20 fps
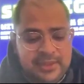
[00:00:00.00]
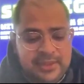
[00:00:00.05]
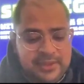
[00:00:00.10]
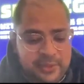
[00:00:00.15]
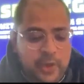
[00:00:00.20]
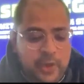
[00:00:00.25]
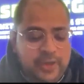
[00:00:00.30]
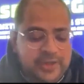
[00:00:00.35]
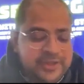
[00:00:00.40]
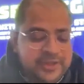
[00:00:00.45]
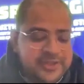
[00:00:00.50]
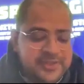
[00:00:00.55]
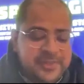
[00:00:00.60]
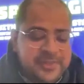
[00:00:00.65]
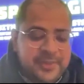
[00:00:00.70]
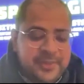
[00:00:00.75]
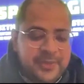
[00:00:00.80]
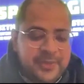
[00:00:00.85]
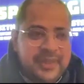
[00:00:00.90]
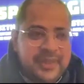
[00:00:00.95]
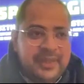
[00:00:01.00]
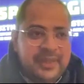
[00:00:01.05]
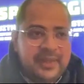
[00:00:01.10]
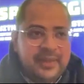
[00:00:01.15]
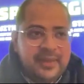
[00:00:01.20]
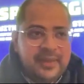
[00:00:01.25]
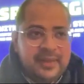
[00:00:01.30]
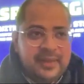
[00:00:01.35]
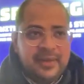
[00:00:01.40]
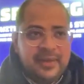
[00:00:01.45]
contest
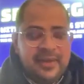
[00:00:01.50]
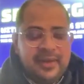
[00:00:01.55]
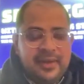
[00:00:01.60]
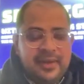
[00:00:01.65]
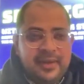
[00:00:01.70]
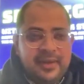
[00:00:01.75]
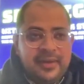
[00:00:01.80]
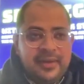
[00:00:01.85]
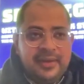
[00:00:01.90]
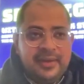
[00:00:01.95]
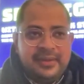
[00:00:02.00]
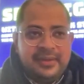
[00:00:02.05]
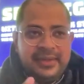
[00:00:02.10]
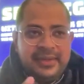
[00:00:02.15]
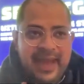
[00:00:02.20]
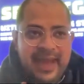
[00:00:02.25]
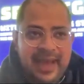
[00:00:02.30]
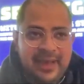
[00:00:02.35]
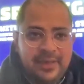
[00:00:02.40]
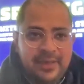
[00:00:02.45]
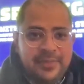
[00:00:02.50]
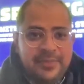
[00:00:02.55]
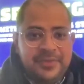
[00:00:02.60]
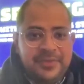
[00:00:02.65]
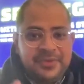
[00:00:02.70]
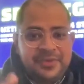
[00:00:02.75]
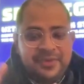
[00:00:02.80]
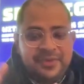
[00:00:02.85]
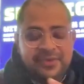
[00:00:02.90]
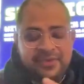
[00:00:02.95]
between the
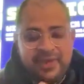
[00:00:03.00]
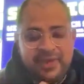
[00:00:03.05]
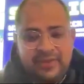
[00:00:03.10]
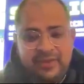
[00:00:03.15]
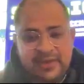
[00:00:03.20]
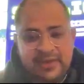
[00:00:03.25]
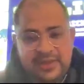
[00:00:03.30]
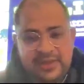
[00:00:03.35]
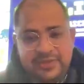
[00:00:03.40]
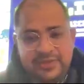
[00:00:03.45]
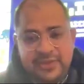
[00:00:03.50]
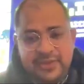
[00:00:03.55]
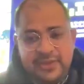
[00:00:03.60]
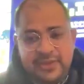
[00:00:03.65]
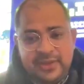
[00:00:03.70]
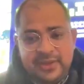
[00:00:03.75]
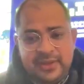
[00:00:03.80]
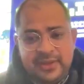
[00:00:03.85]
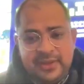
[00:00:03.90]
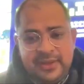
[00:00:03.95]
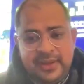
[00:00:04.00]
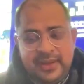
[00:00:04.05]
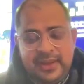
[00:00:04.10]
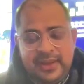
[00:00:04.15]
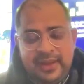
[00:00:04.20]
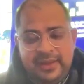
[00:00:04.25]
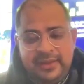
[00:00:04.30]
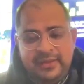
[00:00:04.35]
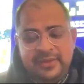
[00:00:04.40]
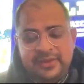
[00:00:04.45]
Arabs, Central Asia,
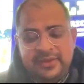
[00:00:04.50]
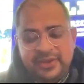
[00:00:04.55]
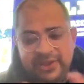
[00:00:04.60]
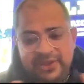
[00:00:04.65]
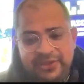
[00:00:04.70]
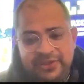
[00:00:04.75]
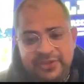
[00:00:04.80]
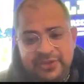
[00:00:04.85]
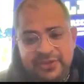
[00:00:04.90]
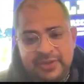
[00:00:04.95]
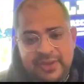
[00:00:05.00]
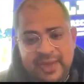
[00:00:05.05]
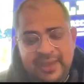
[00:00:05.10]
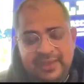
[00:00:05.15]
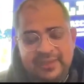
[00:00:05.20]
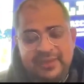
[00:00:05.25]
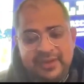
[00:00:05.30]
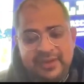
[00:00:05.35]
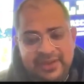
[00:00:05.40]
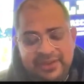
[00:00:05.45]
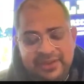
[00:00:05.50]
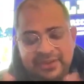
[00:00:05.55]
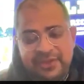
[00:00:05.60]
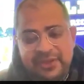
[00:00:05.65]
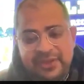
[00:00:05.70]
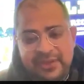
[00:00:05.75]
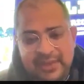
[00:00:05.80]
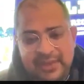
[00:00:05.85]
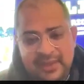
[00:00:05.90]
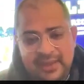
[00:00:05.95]
the region, and the
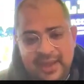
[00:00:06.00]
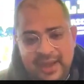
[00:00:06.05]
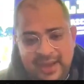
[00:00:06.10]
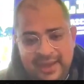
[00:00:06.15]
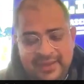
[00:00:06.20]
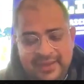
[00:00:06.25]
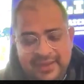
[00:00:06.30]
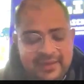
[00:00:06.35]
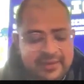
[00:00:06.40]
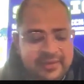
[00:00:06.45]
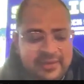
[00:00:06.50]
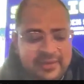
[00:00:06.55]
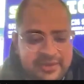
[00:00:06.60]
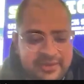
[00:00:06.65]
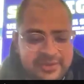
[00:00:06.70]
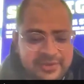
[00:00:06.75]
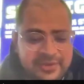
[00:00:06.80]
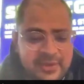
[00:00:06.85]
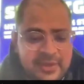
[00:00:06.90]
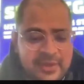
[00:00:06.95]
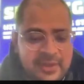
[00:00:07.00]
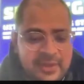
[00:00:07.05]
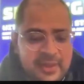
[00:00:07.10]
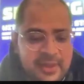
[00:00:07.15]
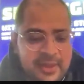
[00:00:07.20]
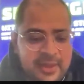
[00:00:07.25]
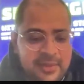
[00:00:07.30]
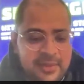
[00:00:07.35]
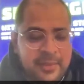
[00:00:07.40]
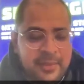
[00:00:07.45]
regional identities.
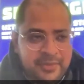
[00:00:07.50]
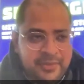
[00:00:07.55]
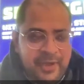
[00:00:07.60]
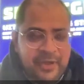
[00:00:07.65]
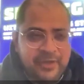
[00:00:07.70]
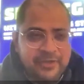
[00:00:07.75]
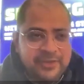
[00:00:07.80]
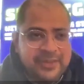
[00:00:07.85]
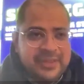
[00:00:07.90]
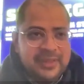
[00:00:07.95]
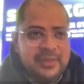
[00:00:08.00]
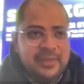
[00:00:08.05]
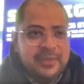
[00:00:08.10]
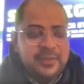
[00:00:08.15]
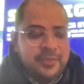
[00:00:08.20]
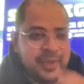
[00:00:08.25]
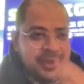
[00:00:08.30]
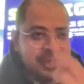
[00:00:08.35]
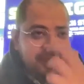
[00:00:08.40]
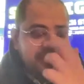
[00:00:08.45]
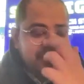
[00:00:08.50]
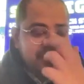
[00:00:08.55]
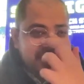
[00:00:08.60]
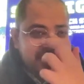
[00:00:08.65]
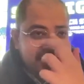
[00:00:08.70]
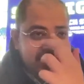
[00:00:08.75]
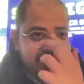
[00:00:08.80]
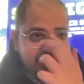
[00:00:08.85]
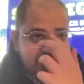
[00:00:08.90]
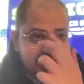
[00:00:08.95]
But one of the
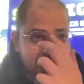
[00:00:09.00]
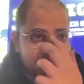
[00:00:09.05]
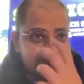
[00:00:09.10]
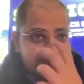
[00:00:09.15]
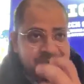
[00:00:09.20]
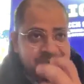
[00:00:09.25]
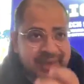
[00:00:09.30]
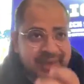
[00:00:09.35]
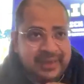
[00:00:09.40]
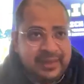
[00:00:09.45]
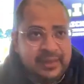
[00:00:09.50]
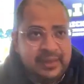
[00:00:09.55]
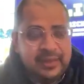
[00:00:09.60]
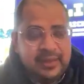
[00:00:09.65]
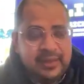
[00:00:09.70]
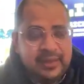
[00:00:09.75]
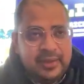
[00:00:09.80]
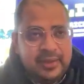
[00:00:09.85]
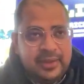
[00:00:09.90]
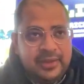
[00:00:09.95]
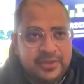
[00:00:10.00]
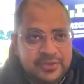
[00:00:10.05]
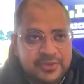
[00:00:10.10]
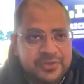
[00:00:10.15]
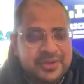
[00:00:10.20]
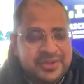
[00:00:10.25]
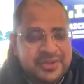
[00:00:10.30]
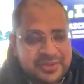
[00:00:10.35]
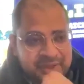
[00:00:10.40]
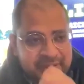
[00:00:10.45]
things that is very
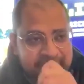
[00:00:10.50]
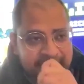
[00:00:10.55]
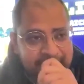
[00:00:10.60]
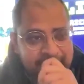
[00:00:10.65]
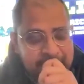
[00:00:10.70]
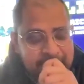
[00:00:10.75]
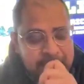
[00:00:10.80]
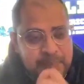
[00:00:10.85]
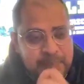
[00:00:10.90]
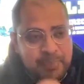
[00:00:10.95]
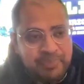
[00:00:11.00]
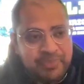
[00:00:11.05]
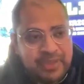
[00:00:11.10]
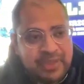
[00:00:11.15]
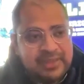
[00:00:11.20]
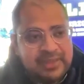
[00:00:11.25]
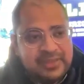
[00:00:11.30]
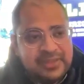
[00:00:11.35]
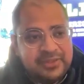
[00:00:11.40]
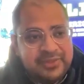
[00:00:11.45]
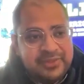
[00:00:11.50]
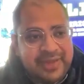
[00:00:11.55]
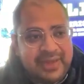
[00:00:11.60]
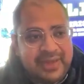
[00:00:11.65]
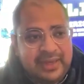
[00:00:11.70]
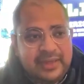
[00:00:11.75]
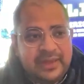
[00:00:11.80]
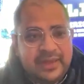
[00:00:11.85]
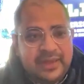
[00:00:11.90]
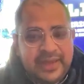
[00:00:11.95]
interesting is the very
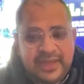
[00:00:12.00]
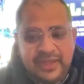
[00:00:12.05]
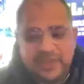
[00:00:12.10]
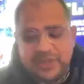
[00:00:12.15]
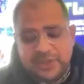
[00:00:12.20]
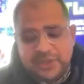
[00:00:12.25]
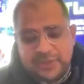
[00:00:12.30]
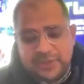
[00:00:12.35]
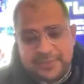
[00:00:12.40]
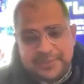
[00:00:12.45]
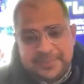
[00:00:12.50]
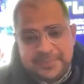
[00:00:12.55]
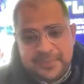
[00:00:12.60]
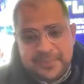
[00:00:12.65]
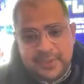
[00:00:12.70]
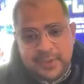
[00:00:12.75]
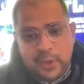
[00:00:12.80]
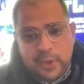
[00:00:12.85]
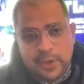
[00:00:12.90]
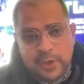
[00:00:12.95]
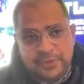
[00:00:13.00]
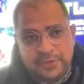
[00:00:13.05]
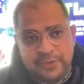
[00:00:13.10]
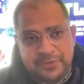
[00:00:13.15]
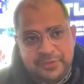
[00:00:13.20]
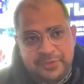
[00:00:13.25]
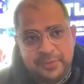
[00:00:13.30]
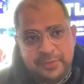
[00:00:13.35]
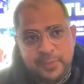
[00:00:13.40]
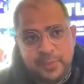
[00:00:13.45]
nature of
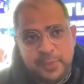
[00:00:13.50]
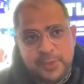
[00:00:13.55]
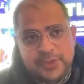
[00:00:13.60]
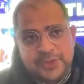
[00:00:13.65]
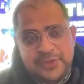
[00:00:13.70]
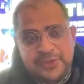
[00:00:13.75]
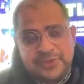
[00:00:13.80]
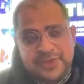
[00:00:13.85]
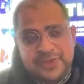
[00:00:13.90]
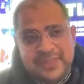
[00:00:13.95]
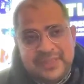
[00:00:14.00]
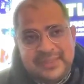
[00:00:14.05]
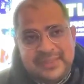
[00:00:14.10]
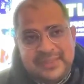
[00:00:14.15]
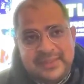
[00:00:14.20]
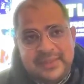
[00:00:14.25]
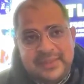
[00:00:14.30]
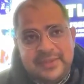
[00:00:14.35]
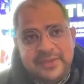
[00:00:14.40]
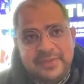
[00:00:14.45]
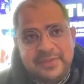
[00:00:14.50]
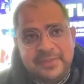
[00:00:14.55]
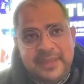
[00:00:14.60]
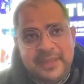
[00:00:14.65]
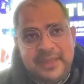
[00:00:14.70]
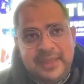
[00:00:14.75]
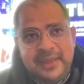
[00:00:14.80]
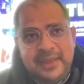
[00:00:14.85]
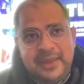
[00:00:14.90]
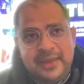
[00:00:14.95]
most of these things
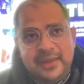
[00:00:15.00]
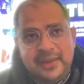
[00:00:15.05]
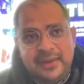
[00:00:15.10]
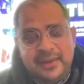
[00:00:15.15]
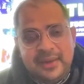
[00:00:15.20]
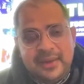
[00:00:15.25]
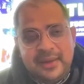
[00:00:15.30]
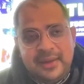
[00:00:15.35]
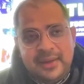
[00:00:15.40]
being